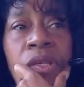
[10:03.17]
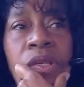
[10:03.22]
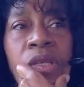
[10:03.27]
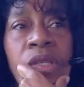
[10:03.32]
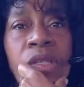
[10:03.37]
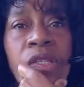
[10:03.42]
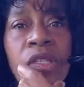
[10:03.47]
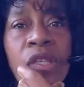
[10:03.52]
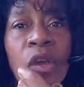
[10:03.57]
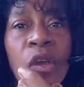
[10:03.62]

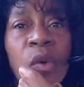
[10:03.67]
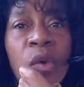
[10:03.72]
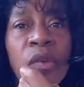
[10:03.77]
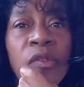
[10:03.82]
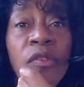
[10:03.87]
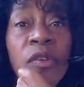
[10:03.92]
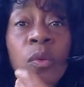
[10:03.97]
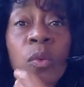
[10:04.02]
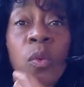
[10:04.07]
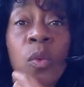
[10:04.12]
So
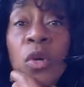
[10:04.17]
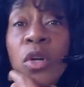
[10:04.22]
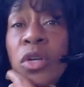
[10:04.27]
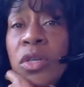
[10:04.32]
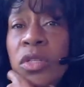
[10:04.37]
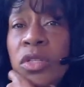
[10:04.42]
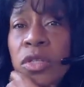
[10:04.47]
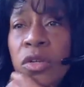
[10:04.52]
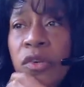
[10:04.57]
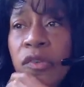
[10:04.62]
if it were
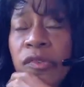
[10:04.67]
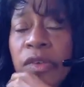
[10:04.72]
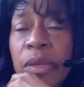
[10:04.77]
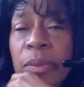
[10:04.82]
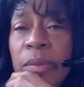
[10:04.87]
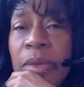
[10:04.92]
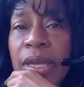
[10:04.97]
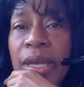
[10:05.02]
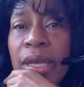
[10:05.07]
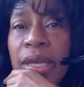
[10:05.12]

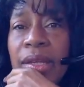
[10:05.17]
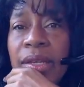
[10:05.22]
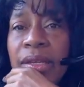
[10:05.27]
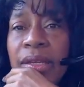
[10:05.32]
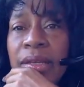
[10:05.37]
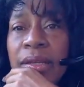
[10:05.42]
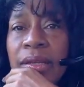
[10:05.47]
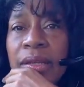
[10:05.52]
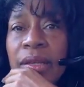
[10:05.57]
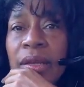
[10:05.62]
serving me,
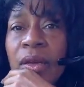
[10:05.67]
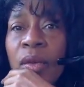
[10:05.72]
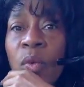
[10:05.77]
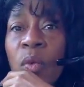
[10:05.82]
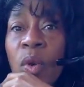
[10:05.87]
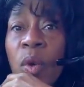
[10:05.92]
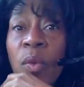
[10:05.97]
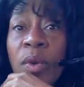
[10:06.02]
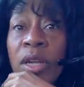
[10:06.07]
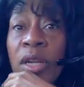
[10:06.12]

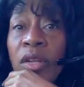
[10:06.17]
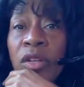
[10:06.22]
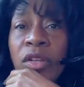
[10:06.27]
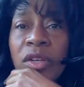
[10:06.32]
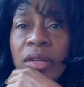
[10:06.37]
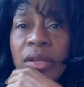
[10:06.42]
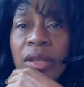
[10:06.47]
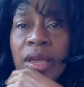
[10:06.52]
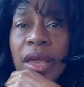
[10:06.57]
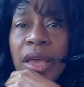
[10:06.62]
what would it
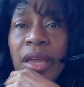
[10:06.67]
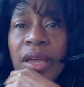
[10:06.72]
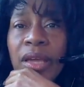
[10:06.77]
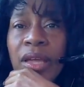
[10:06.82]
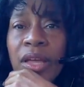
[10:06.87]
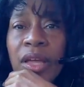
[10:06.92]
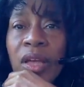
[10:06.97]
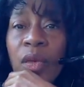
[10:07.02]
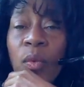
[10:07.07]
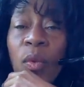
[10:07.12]
look like?
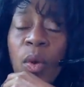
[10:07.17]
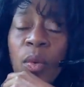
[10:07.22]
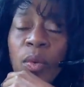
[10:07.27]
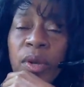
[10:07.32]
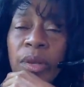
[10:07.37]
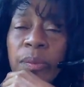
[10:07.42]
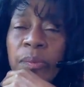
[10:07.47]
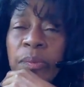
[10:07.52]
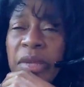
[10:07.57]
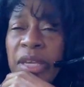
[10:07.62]
What
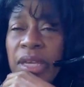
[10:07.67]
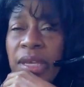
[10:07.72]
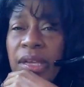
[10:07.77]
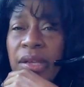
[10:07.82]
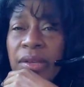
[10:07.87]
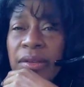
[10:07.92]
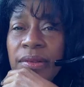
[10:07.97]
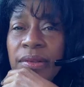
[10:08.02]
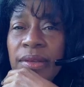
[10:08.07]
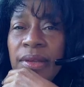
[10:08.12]
would it
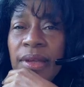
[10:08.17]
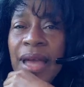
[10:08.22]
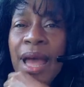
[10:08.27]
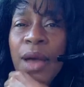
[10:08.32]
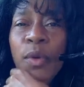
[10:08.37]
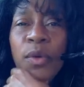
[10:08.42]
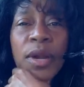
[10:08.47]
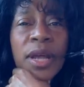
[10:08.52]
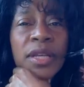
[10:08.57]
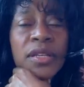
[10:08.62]
be?
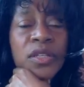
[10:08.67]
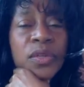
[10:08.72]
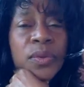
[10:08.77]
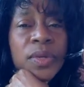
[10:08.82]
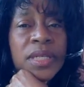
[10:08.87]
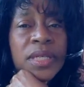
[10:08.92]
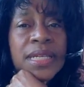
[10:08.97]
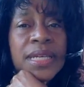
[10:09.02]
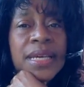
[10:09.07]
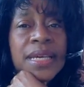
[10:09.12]
How would I do
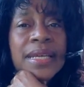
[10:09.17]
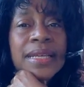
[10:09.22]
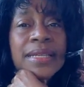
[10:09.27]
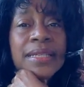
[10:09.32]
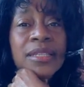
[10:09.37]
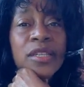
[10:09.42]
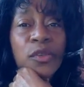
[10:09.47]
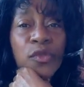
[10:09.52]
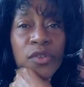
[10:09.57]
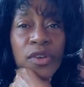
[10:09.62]
it
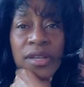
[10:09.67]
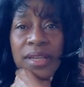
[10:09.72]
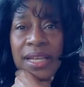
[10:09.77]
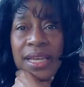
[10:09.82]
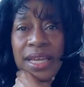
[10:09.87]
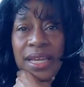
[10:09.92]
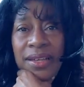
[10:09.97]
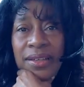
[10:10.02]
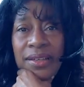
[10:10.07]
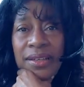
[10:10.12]
differently?